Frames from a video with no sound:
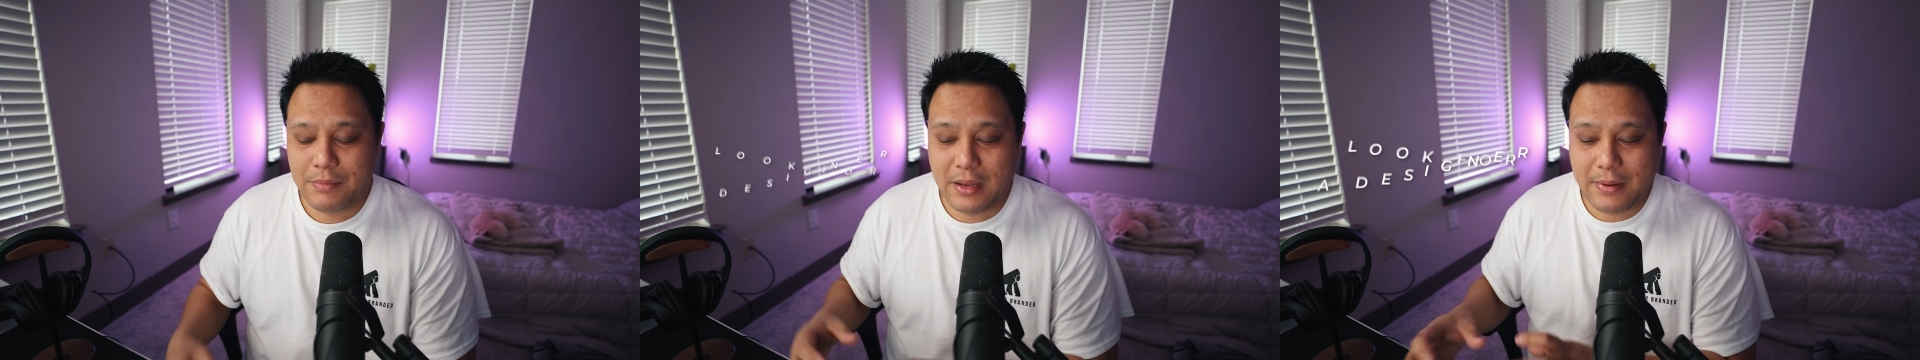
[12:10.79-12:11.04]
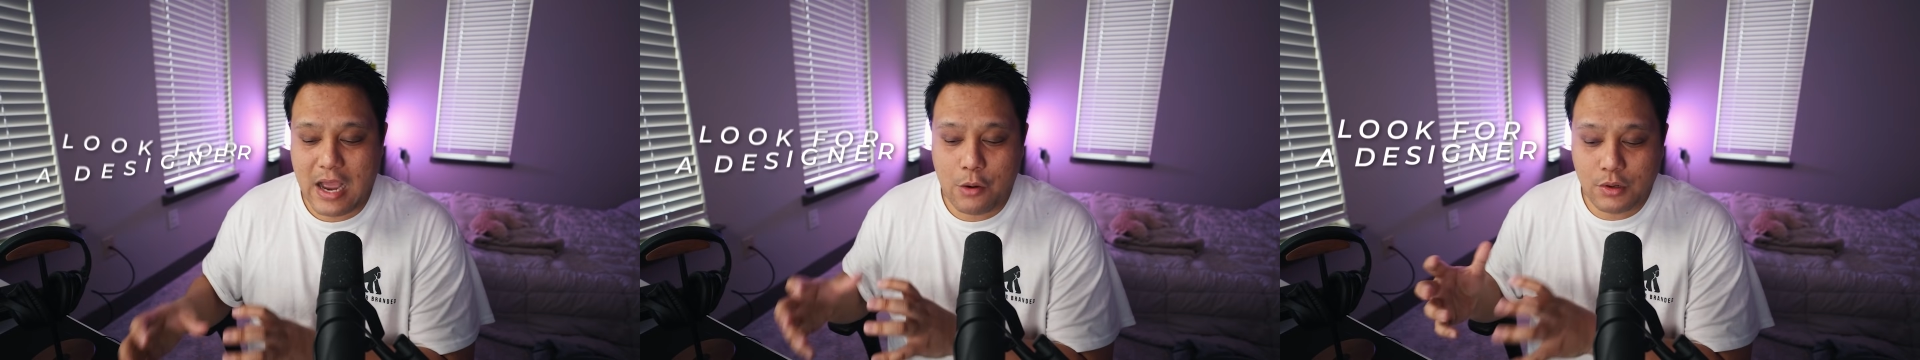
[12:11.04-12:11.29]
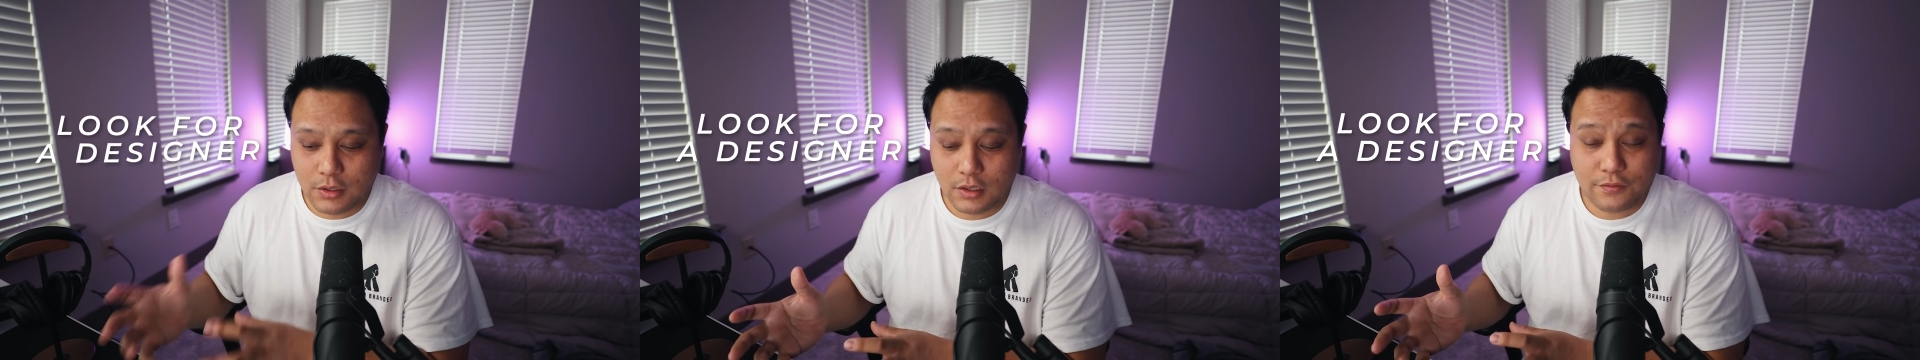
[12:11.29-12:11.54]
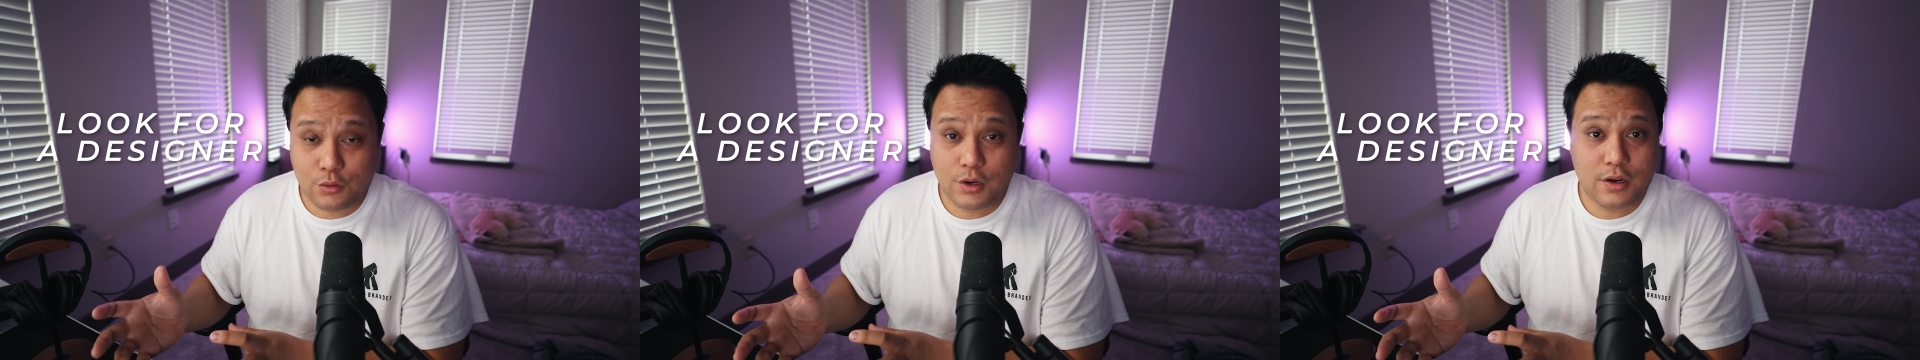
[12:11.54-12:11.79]
maybe I would
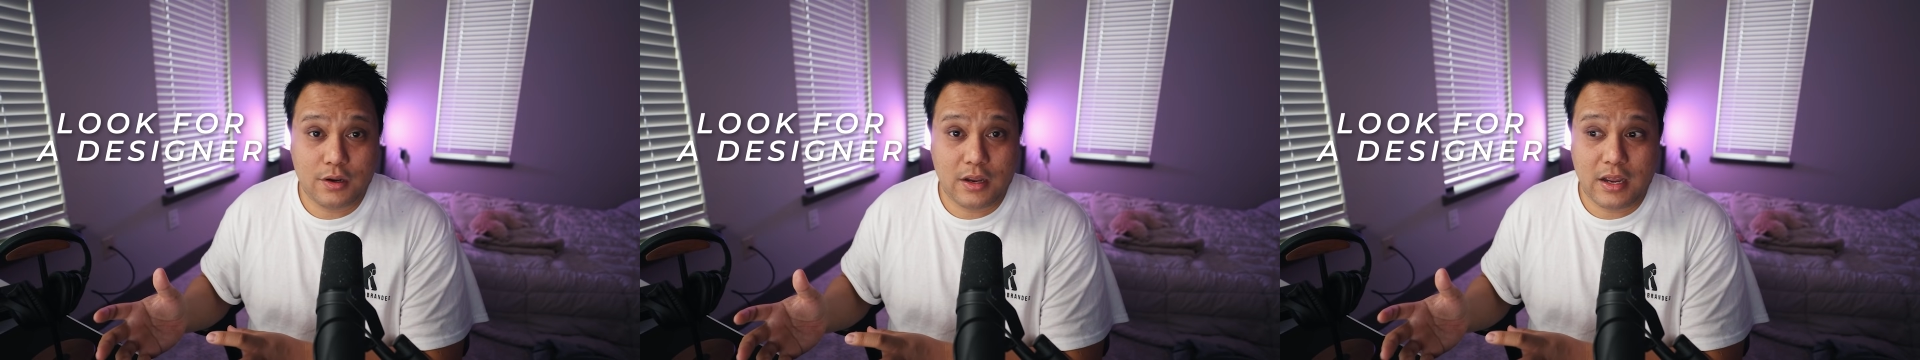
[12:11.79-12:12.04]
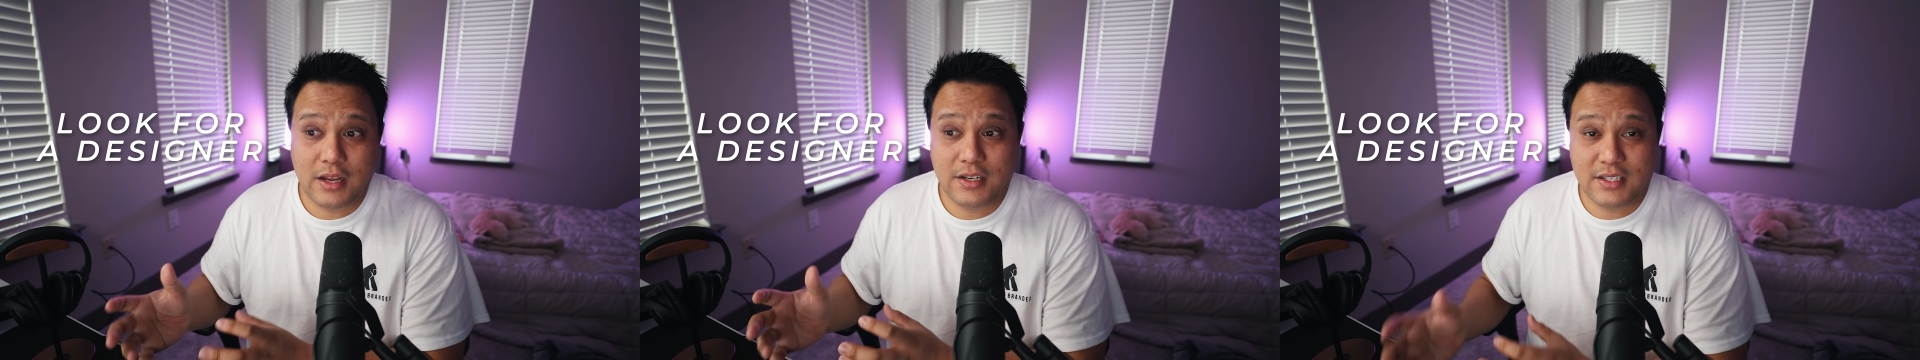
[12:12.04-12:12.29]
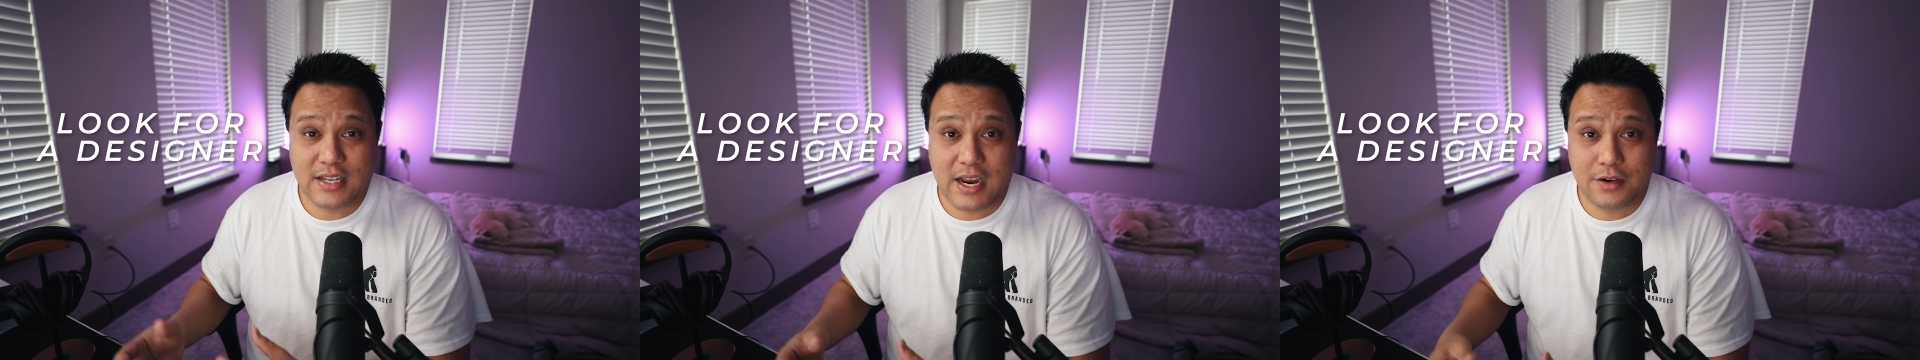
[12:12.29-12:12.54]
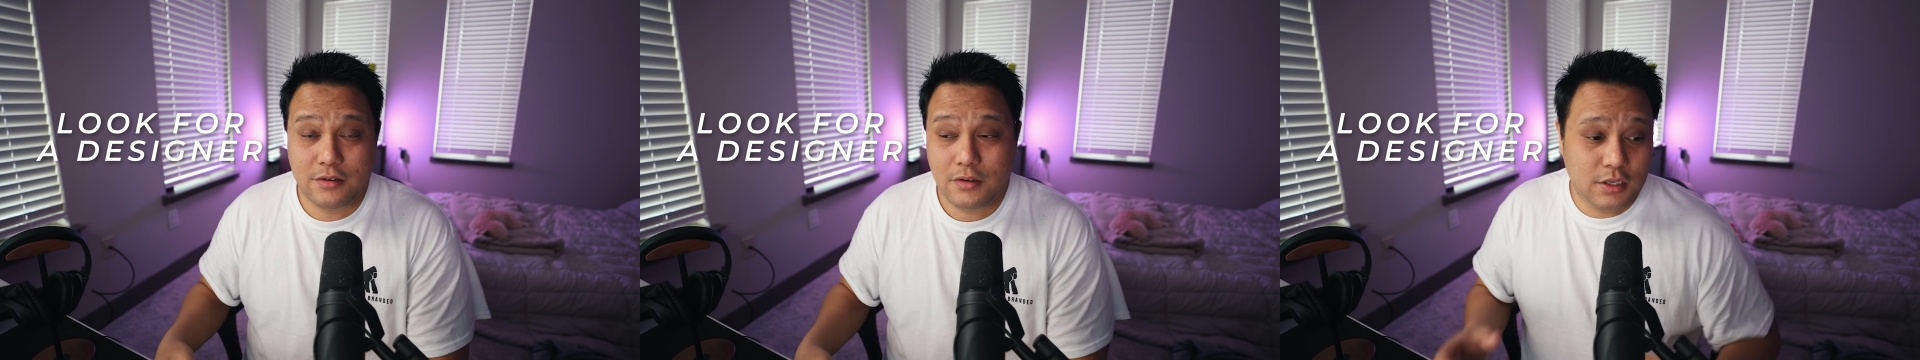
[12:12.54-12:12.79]
look for a
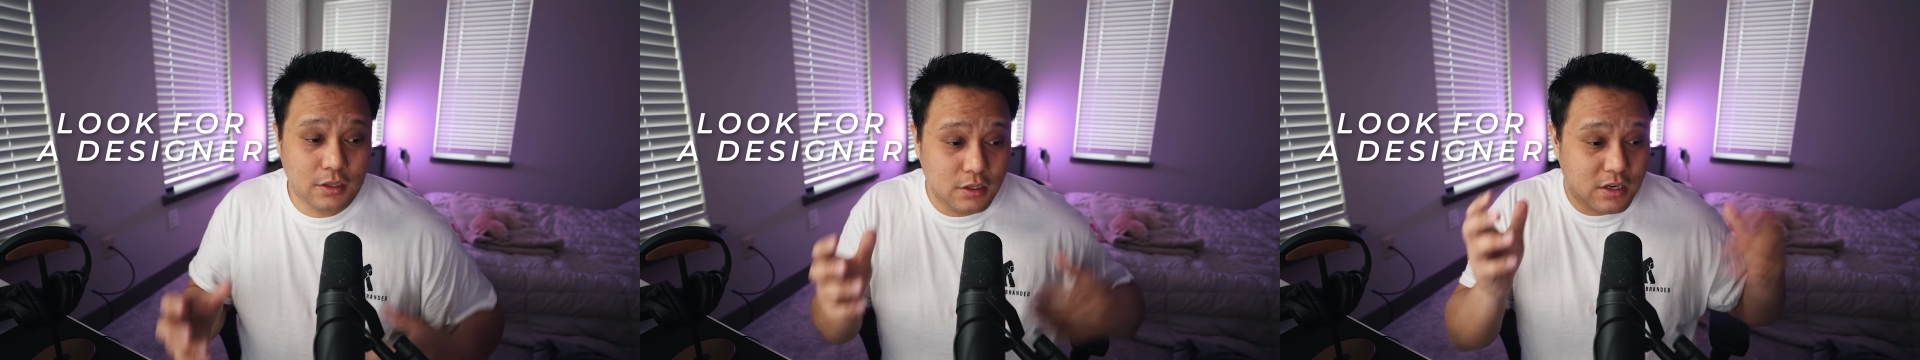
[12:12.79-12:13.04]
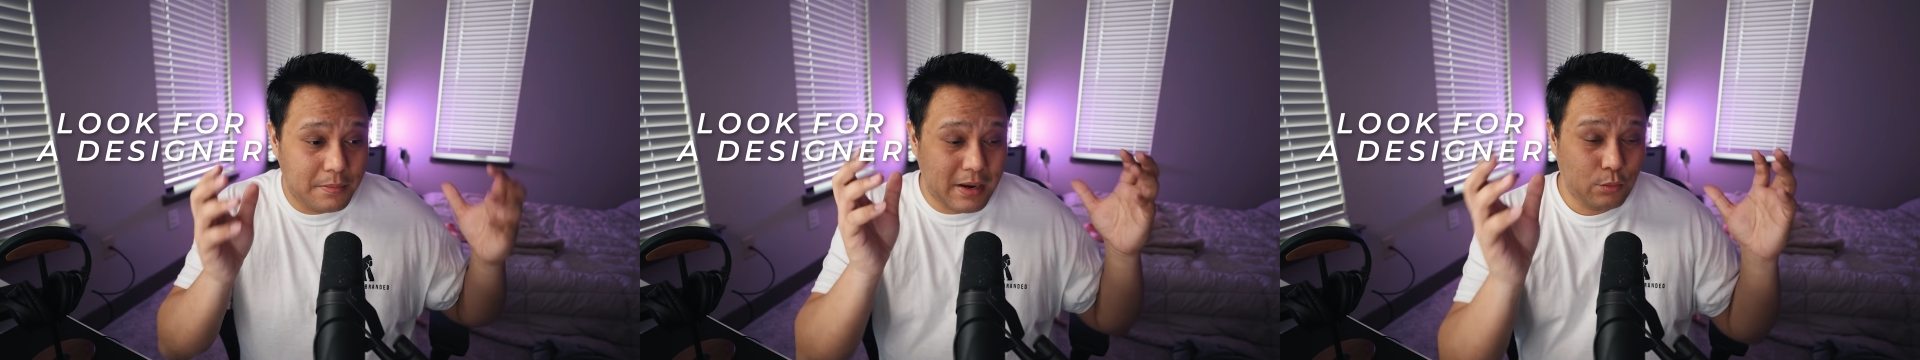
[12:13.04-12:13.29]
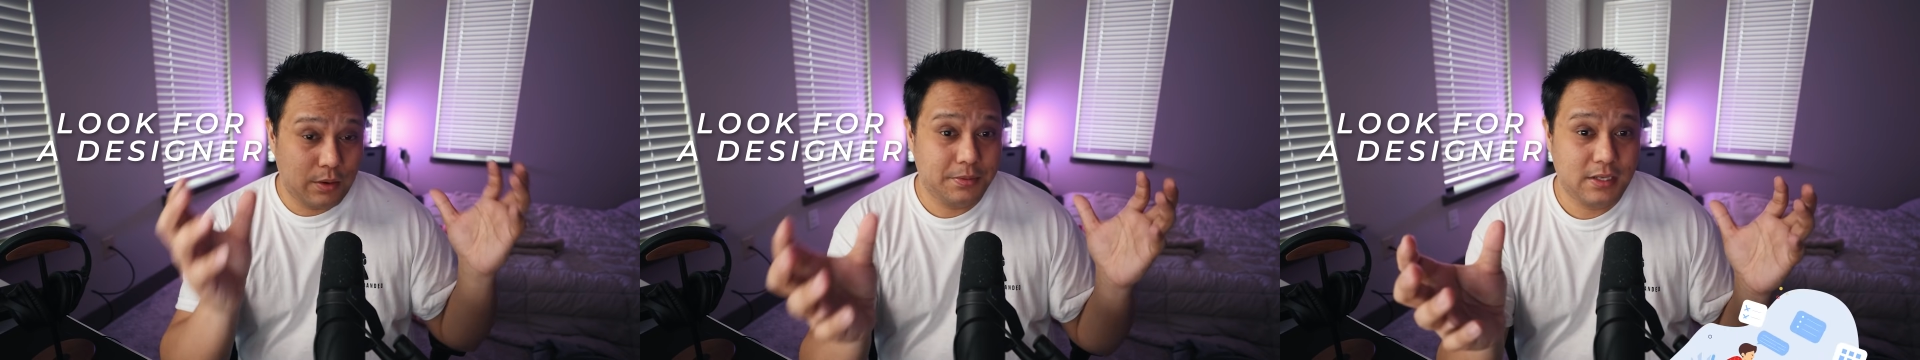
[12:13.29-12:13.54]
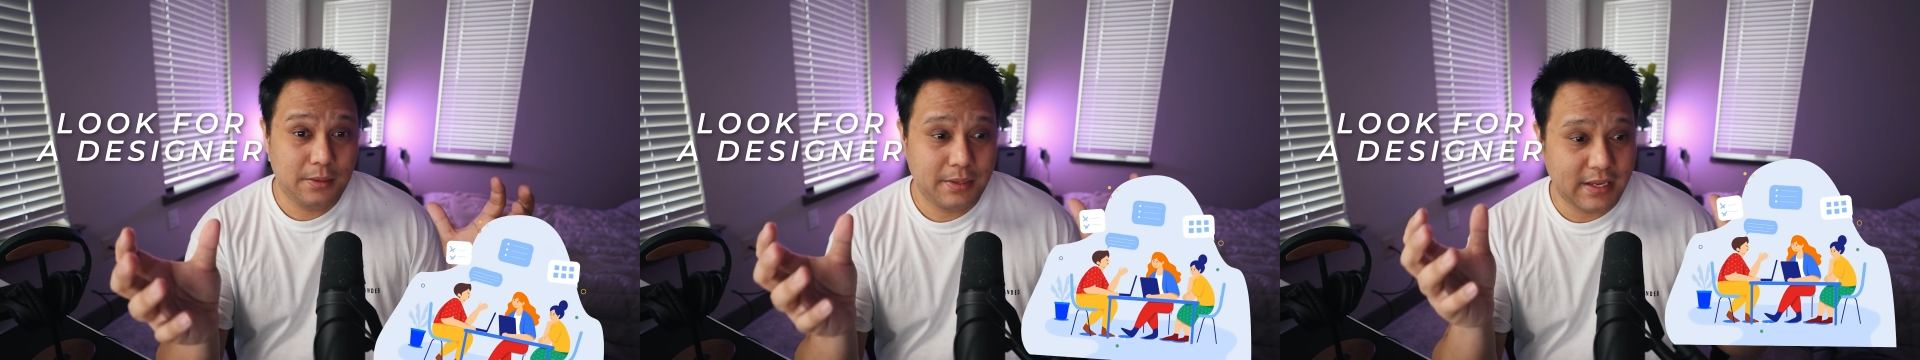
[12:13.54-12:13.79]
designer to look at my
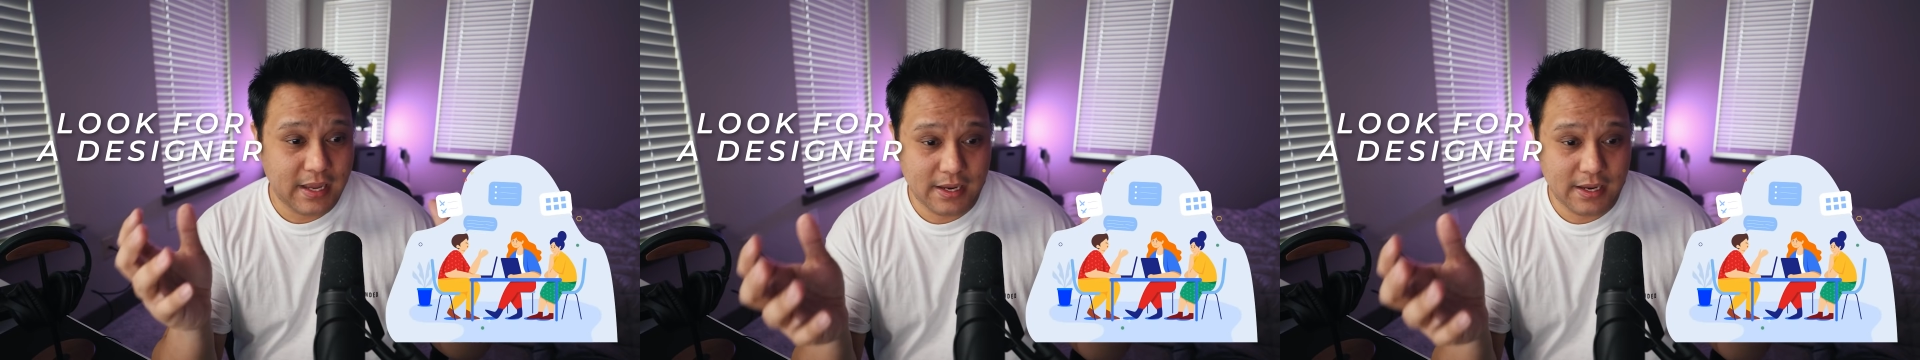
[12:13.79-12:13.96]
website, like,